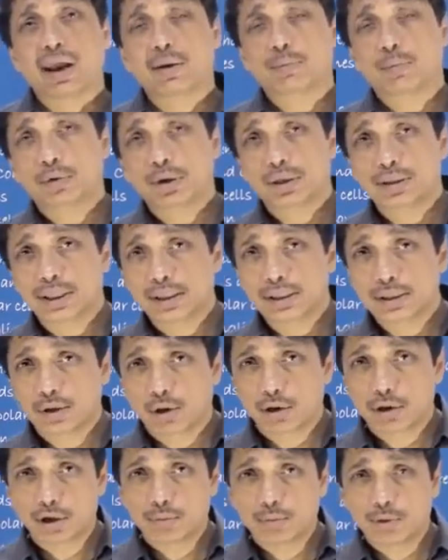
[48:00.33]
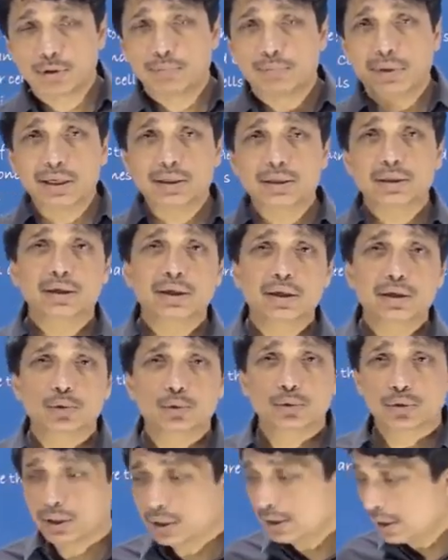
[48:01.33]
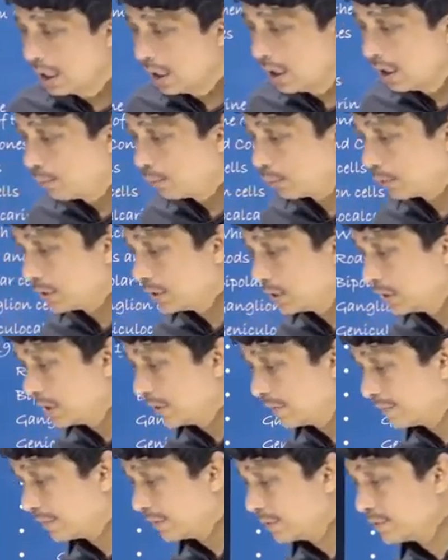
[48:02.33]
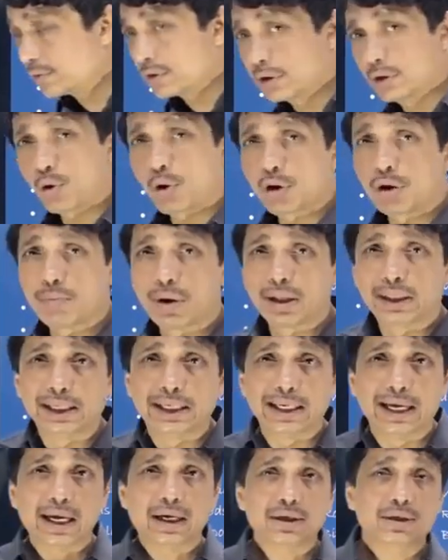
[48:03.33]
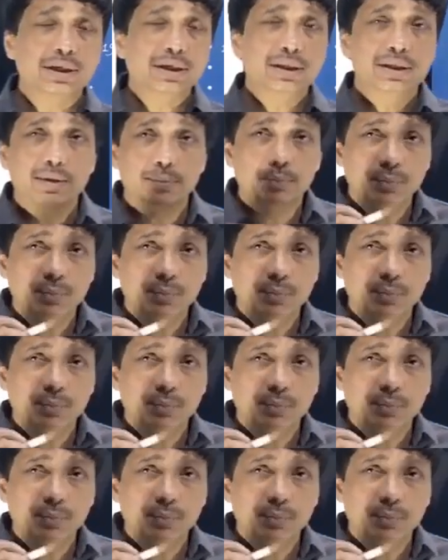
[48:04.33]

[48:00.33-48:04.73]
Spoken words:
Bipolar cells contribute majorly to the potential difference recorded by the ERG.